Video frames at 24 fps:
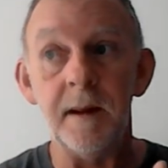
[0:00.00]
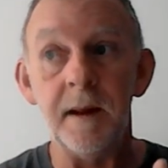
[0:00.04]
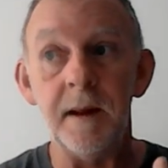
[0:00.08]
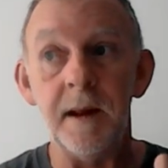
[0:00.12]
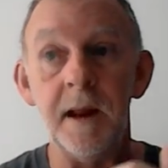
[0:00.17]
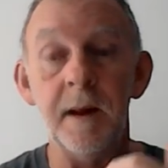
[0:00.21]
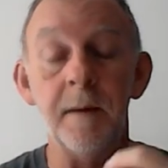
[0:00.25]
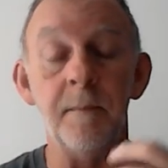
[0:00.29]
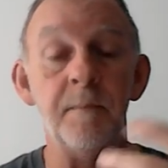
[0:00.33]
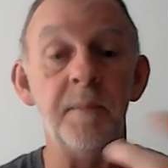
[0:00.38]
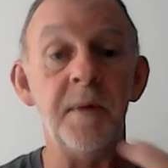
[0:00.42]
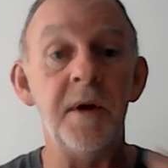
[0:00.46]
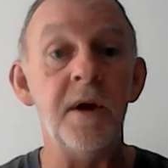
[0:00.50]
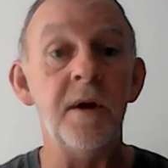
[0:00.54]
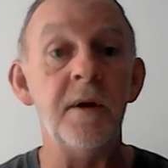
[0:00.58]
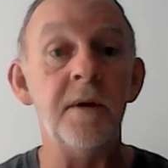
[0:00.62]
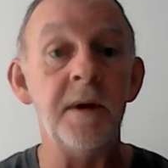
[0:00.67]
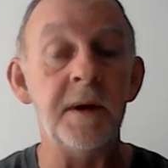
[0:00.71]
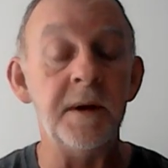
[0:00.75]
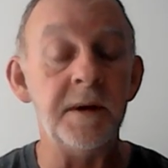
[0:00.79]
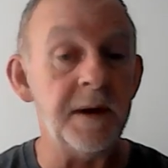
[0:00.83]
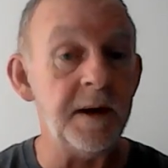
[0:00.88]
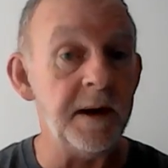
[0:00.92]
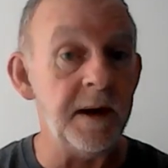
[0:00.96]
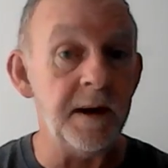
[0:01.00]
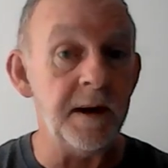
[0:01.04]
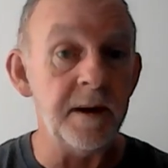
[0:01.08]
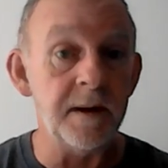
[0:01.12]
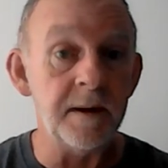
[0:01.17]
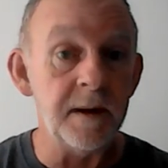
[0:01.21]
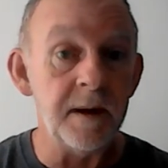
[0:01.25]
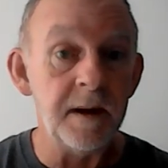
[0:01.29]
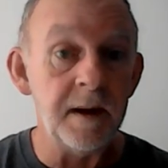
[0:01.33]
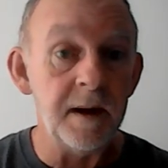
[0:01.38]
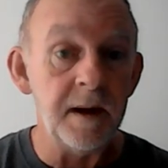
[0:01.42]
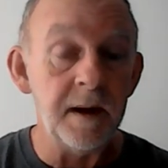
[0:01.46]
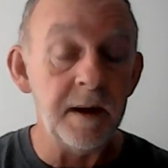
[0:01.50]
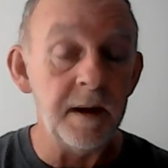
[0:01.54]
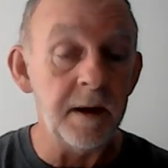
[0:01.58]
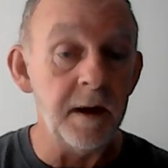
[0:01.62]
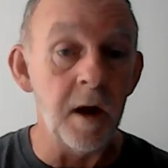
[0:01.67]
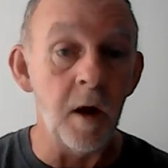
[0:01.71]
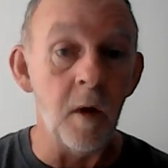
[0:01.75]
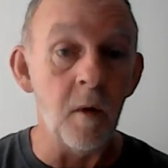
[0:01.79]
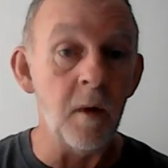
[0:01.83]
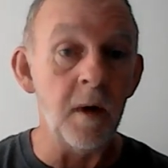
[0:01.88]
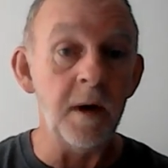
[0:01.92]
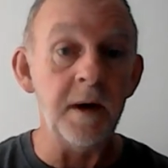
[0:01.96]
impunity,
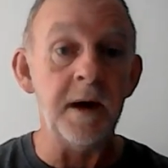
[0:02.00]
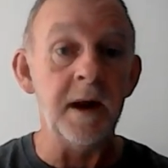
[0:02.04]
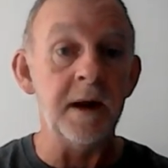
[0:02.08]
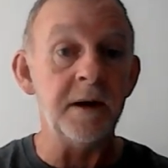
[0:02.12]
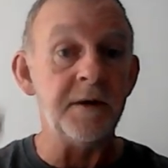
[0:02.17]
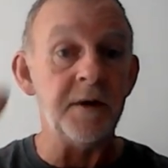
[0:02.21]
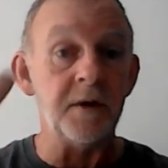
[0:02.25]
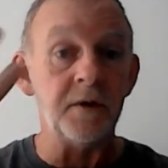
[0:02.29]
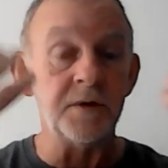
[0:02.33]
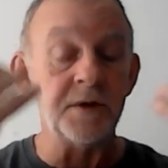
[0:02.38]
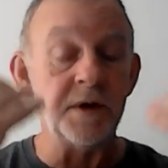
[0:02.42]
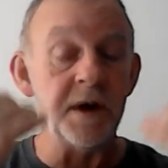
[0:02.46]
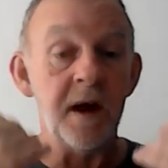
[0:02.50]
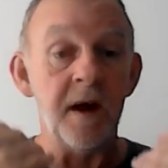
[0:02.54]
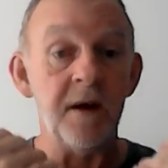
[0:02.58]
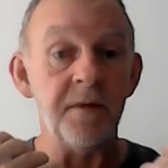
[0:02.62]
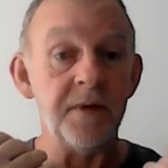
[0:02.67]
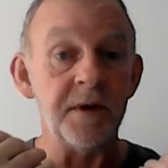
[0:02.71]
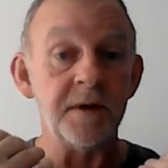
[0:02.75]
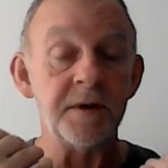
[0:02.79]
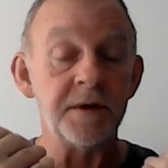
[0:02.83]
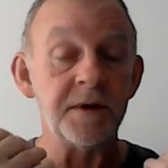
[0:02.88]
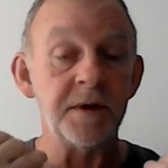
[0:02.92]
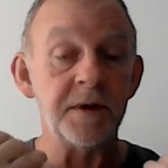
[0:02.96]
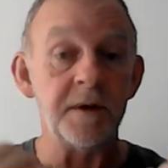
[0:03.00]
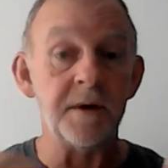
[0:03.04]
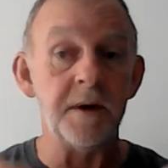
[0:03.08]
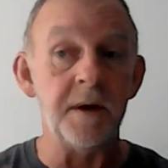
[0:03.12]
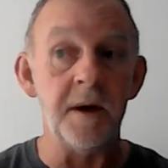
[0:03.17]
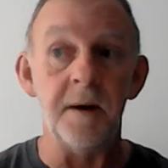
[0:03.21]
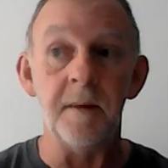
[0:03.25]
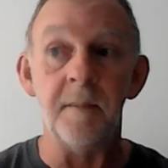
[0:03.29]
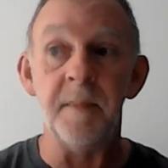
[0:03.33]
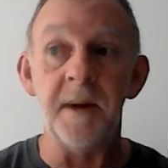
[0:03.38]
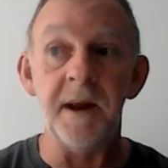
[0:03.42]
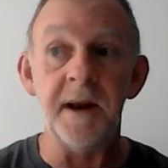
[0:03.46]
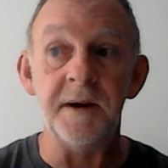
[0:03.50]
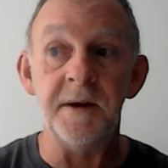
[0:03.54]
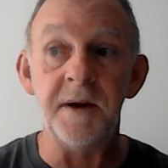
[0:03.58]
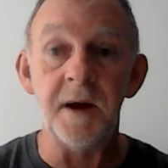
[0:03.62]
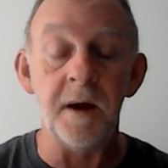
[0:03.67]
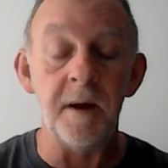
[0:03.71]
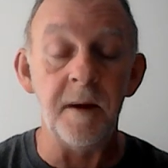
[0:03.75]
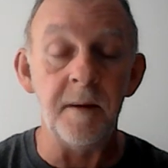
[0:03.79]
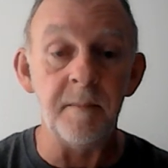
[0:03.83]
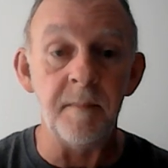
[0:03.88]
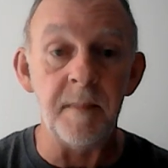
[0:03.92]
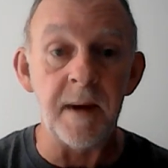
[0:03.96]
knowing that there's nothing's going to be
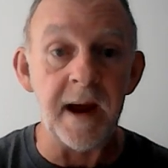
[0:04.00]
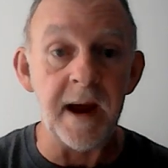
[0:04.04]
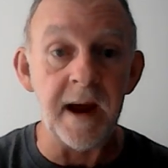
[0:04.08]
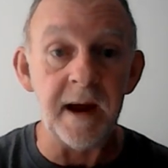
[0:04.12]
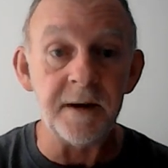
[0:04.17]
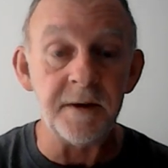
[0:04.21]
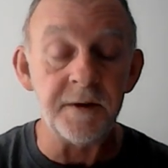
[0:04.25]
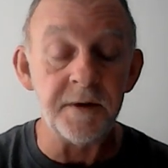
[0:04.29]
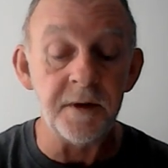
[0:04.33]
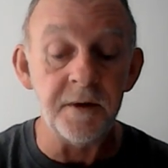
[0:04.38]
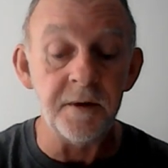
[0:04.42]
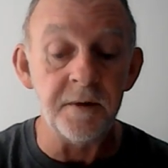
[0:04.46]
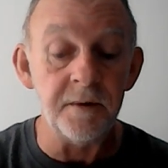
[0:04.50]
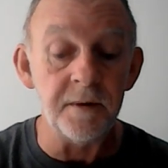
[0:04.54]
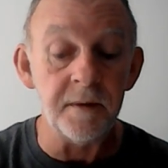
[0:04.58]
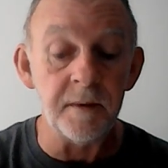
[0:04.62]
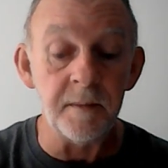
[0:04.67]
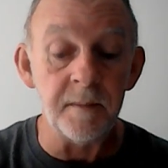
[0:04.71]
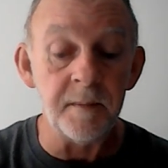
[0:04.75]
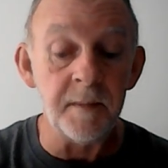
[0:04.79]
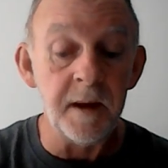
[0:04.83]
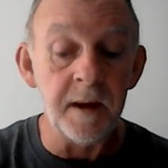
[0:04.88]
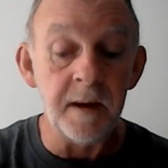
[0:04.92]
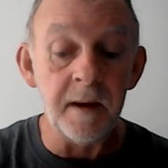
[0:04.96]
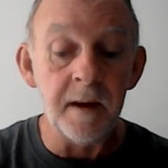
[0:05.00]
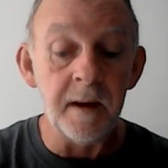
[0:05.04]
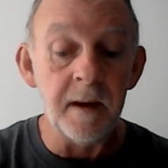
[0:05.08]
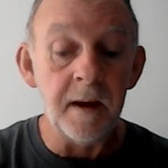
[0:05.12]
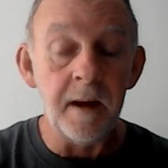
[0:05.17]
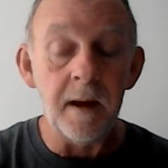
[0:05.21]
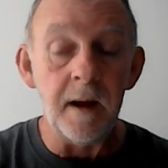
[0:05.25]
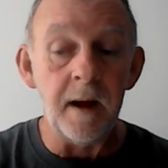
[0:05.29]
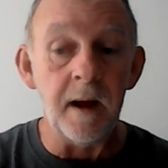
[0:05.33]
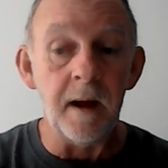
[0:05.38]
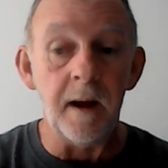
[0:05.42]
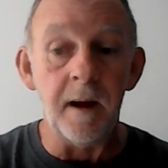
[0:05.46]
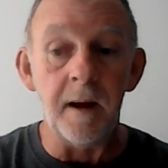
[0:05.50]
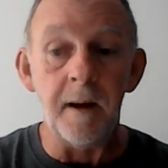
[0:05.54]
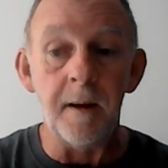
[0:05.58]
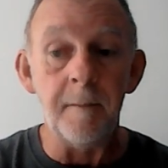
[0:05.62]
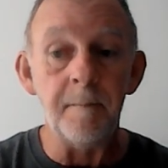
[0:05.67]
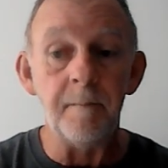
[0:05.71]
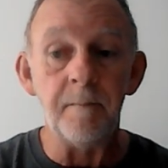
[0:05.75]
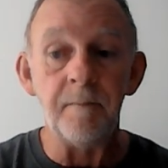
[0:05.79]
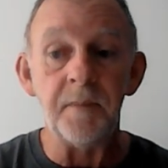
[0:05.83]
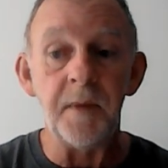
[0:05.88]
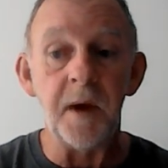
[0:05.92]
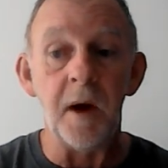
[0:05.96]
done back to them.
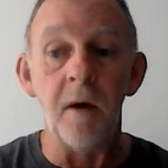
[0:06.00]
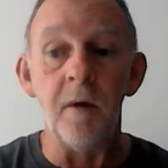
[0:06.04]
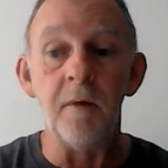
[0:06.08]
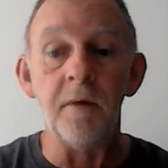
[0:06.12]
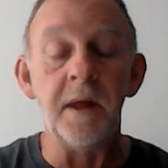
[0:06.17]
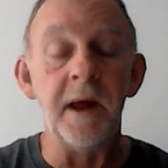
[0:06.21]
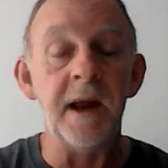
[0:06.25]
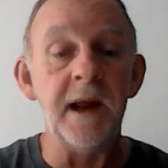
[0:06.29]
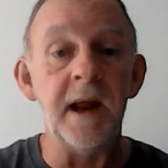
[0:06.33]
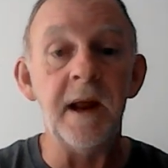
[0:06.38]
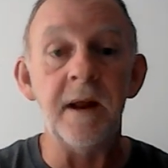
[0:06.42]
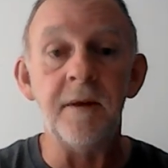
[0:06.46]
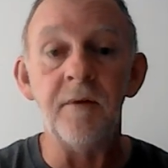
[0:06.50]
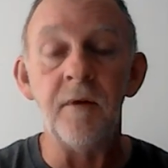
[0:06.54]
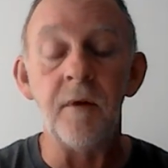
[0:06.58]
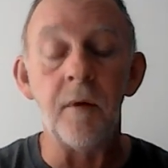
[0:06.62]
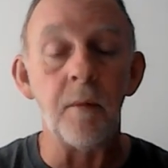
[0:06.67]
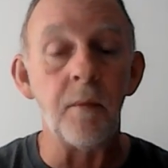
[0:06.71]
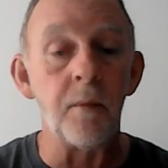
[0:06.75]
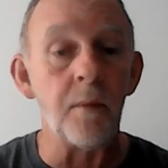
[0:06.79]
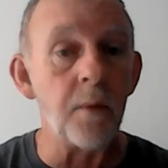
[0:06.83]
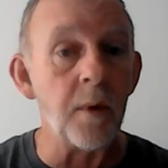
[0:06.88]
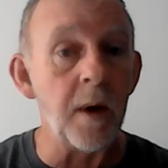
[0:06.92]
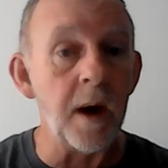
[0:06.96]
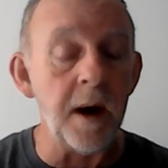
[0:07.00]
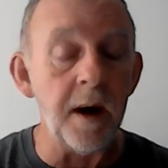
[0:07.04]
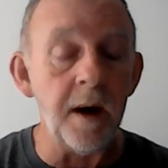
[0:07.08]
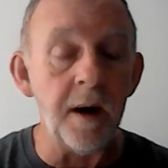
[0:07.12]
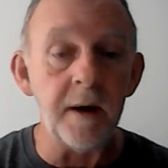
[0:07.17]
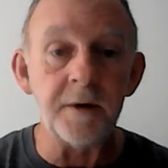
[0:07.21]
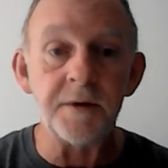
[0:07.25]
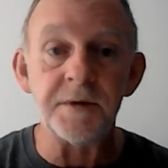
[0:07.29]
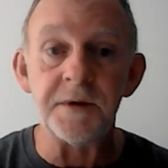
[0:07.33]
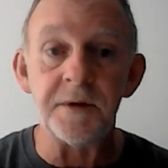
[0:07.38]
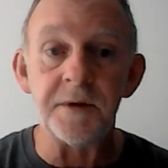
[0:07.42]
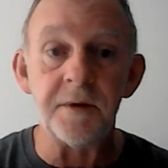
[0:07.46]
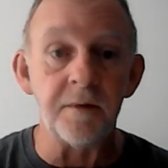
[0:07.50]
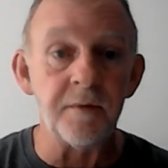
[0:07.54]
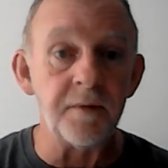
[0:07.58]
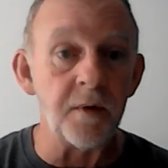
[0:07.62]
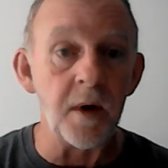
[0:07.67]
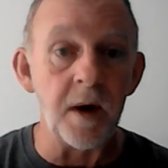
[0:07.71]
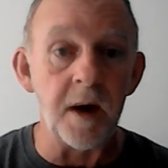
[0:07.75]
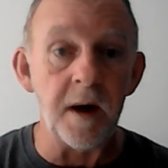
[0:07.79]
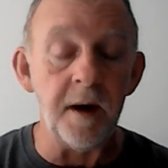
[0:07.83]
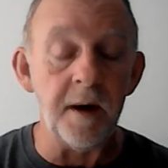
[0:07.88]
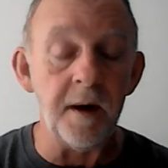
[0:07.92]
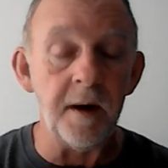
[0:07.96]
Only in the rarest
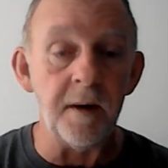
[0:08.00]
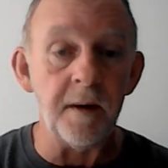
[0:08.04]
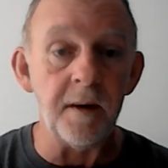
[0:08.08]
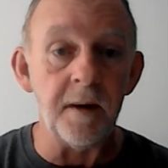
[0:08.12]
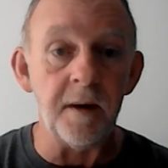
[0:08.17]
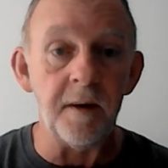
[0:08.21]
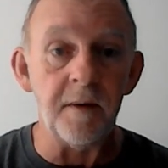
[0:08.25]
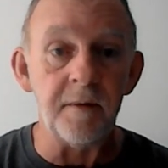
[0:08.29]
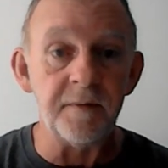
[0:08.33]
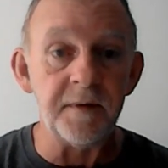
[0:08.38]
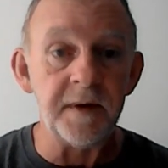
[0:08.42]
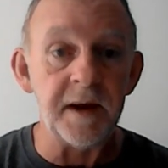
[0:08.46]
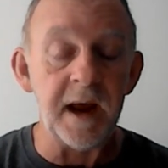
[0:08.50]
of